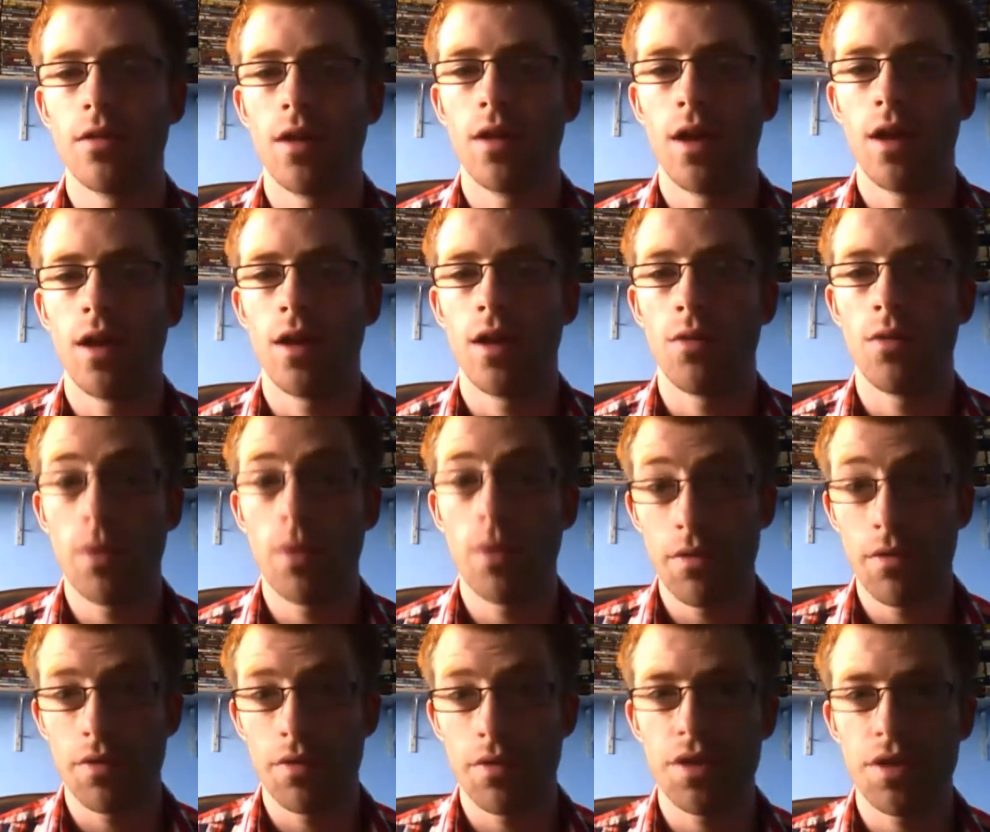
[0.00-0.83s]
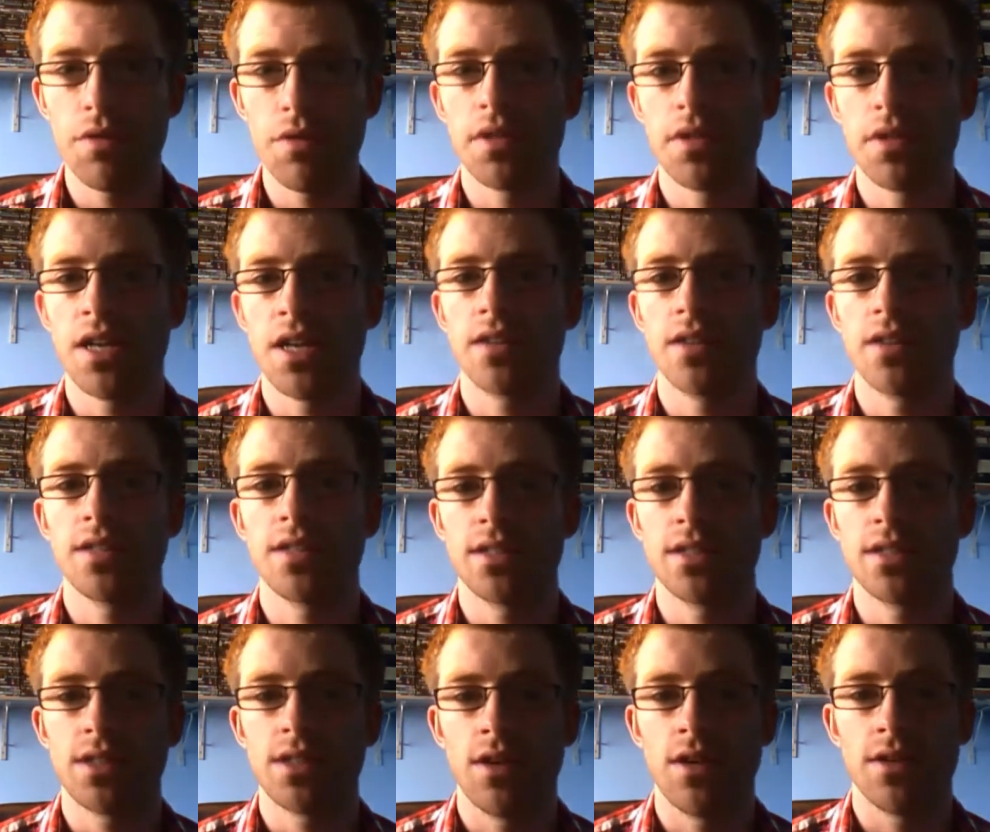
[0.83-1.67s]
uh, where there are fewer
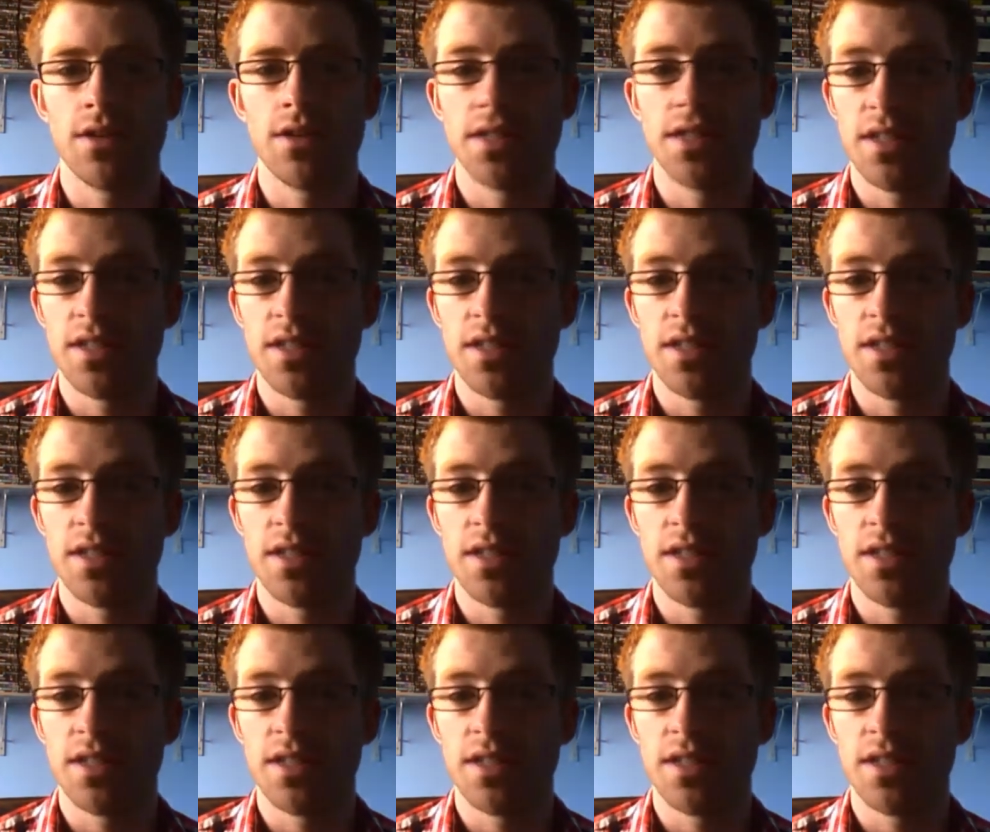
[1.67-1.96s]
tactics cards in